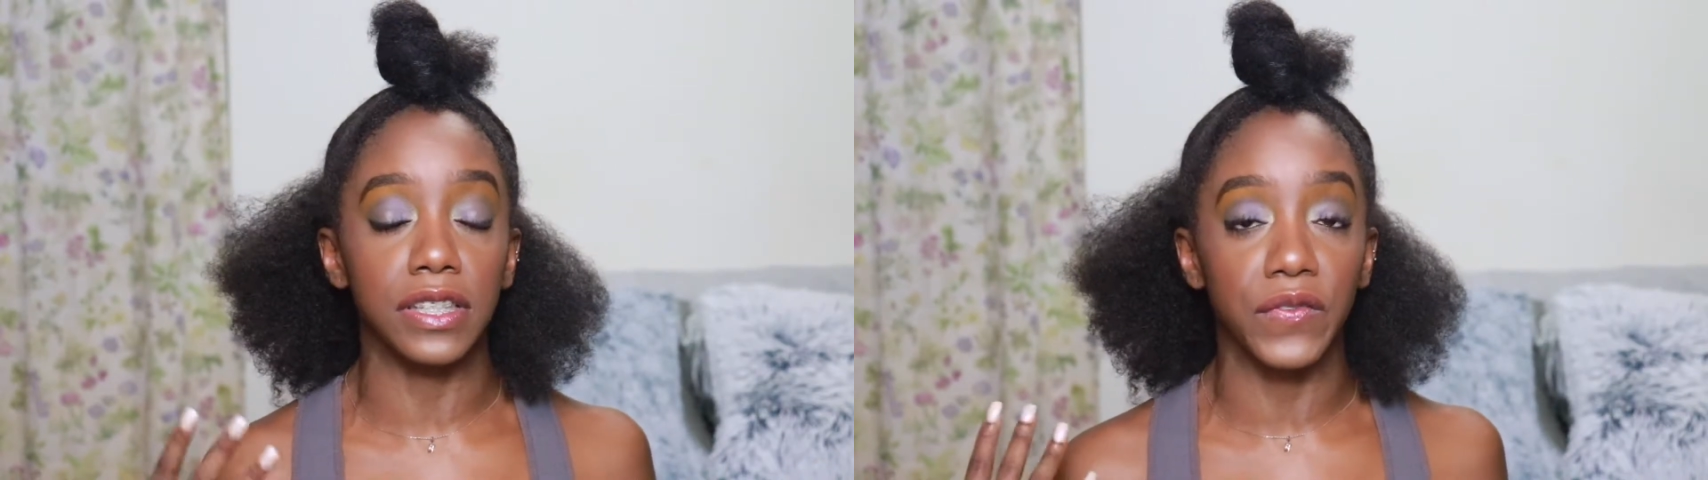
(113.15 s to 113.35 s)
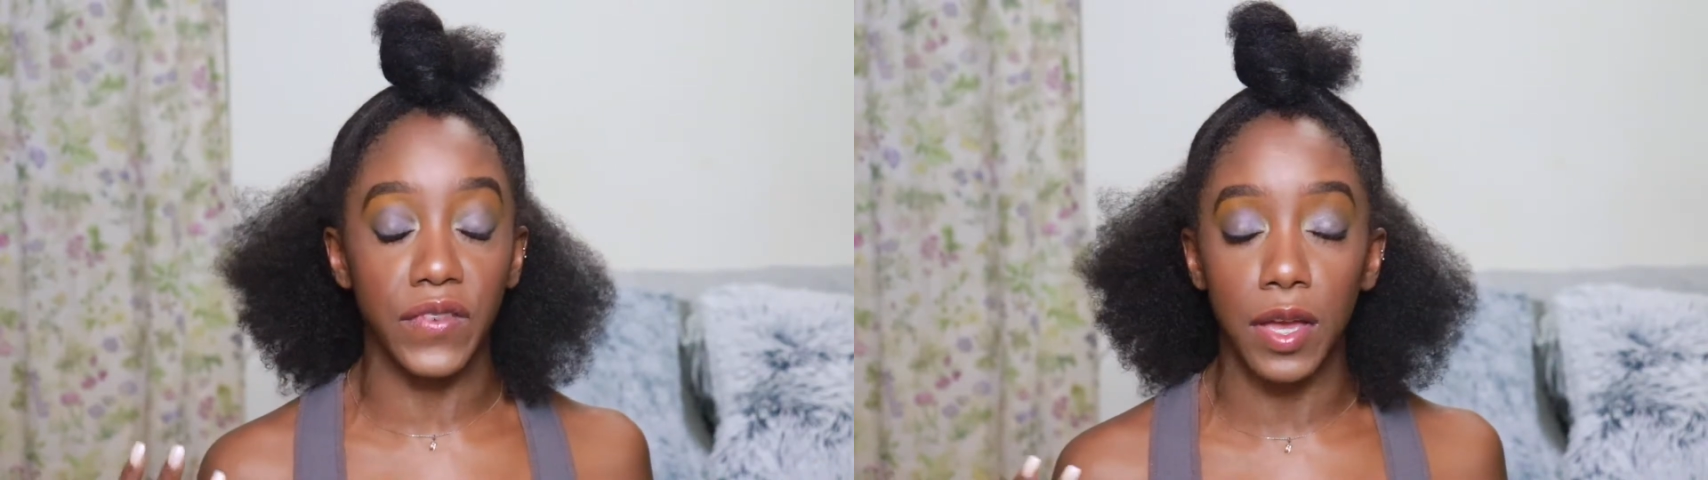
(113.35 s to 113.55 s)
to
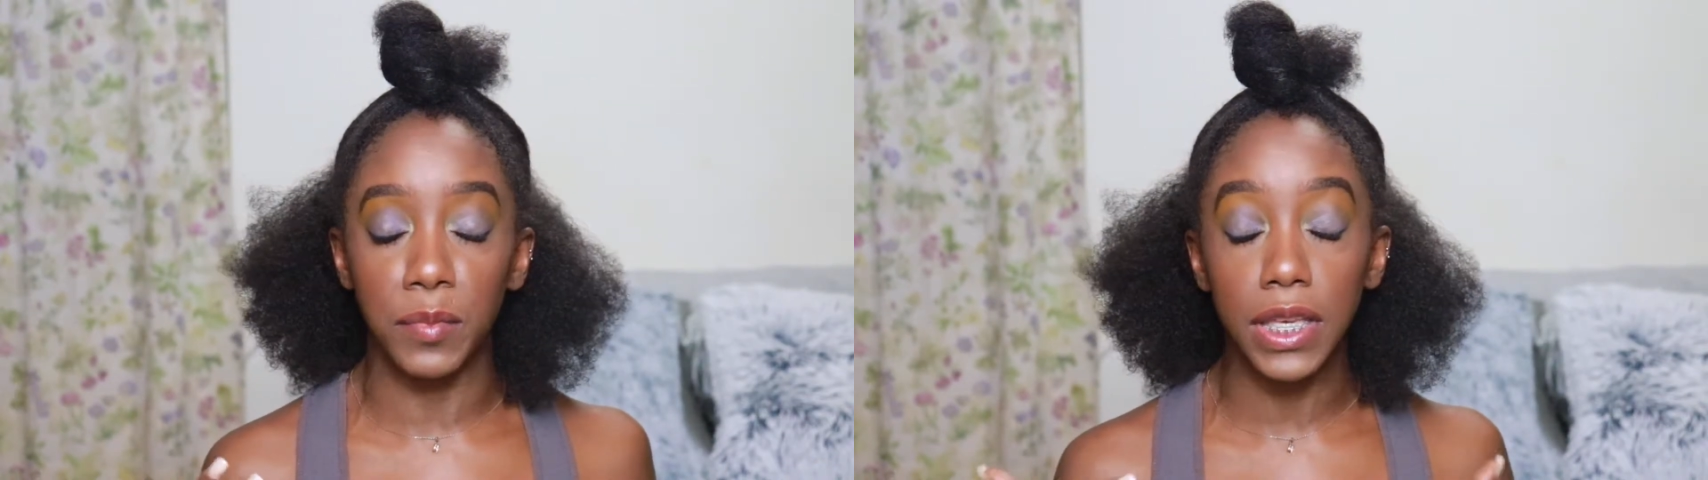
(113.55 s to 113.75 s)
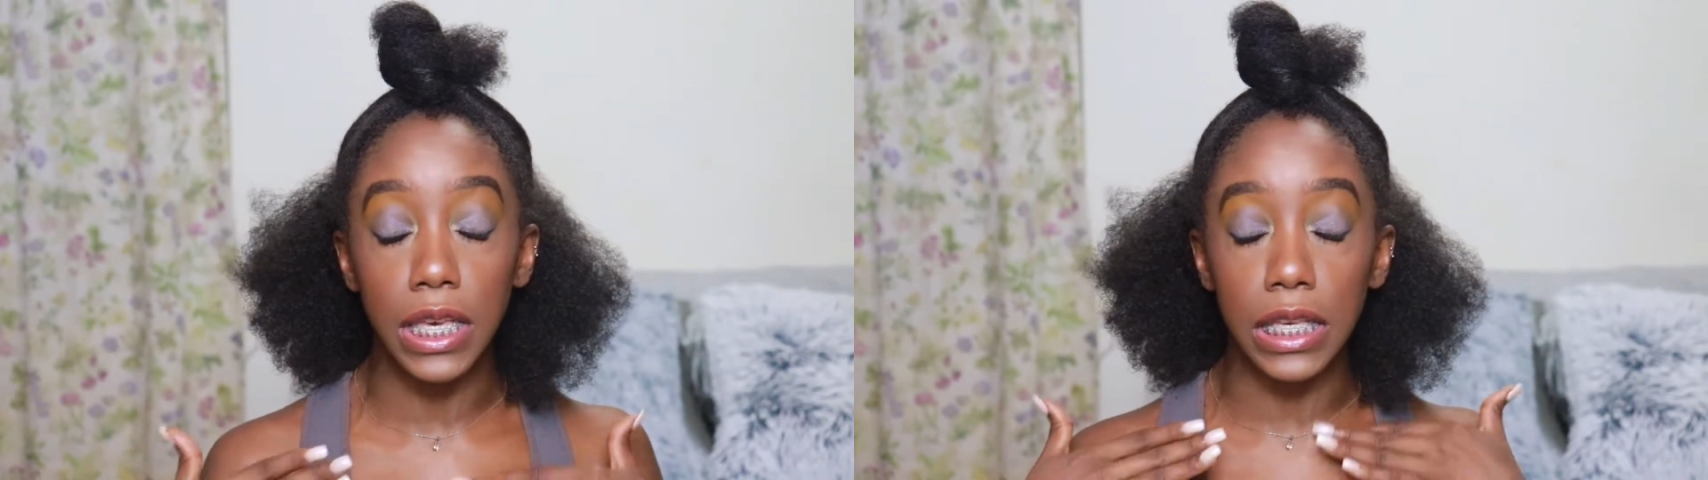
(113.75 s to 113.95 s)
the front
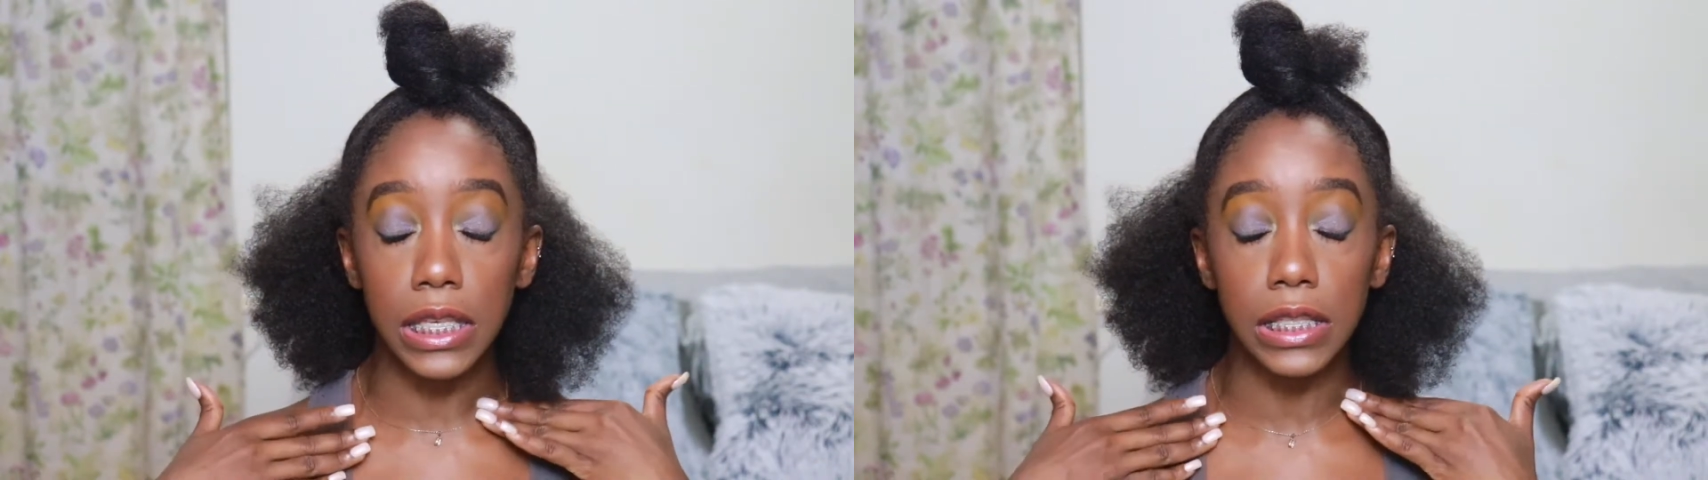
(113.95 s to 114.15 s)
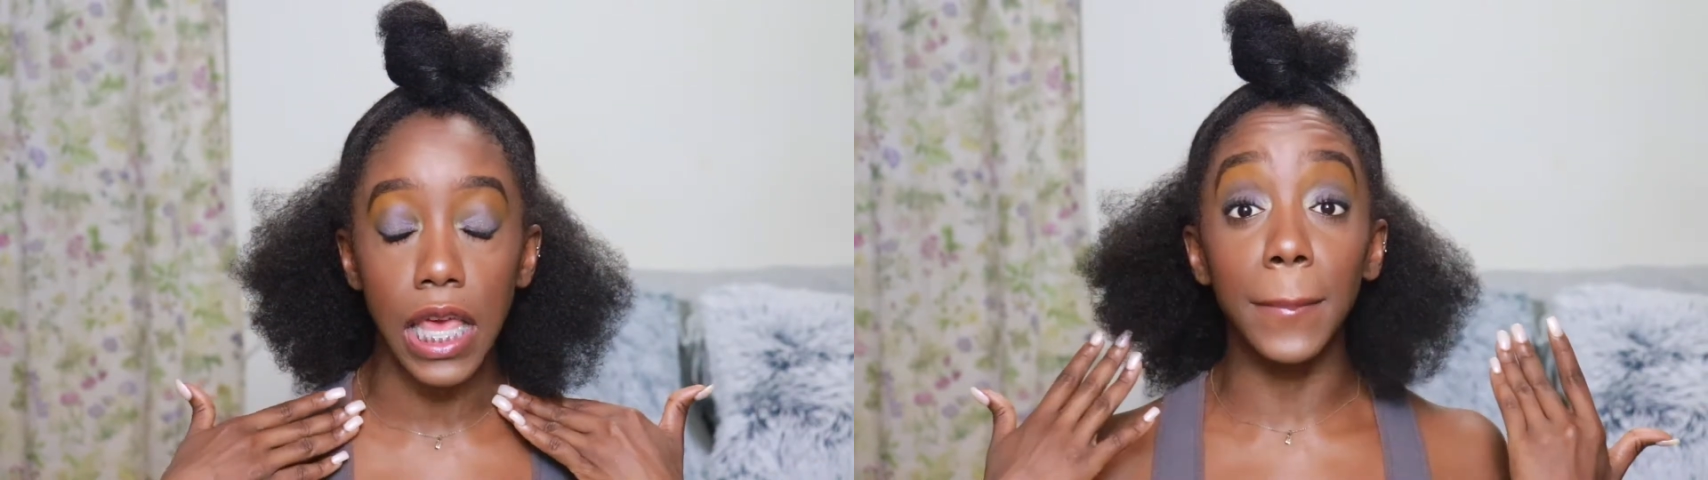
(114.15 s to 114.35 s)

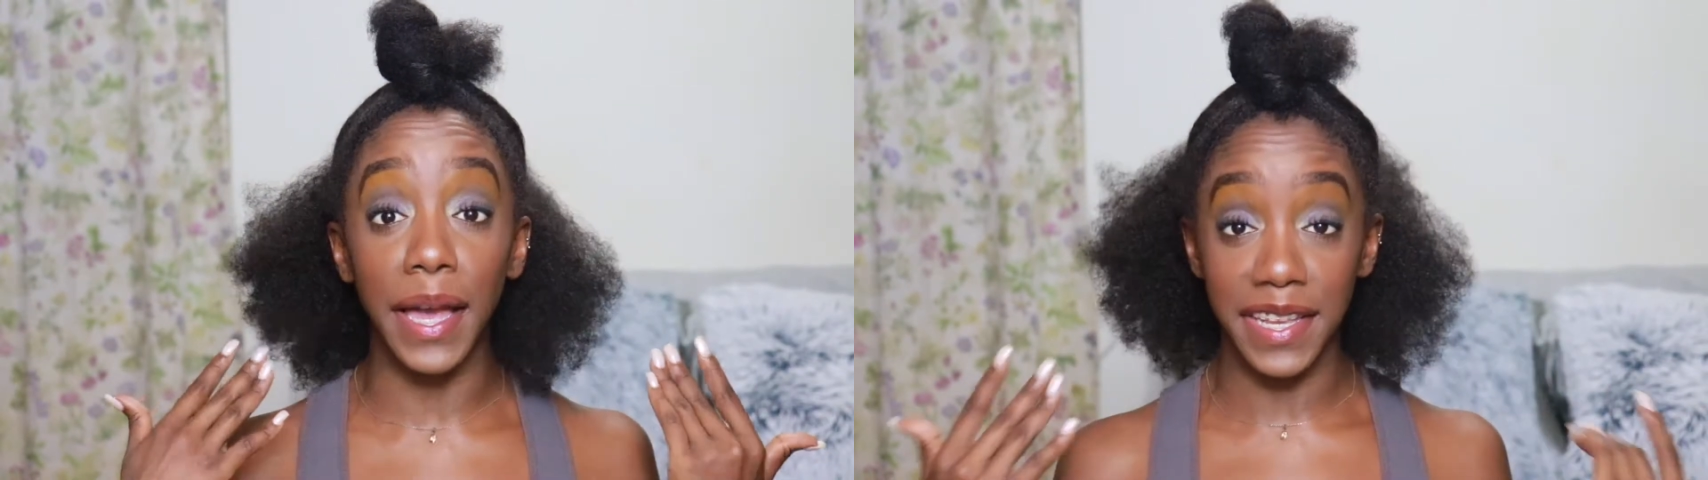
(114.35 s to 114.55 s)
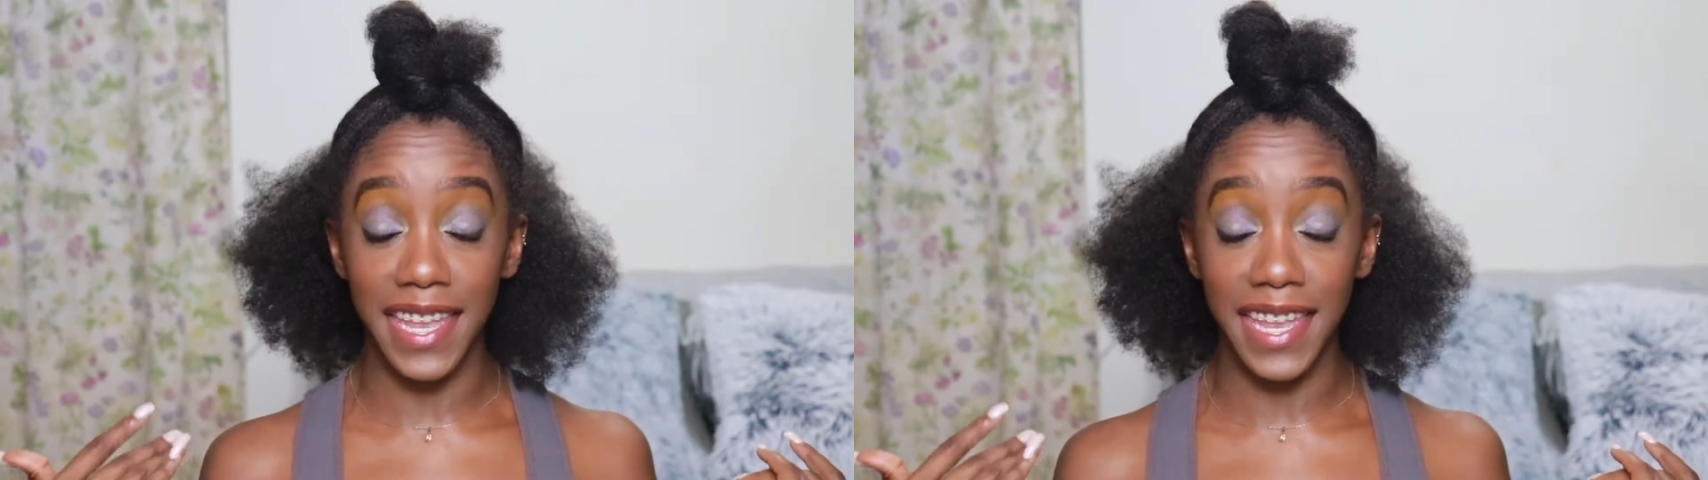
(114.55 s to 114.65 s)
because my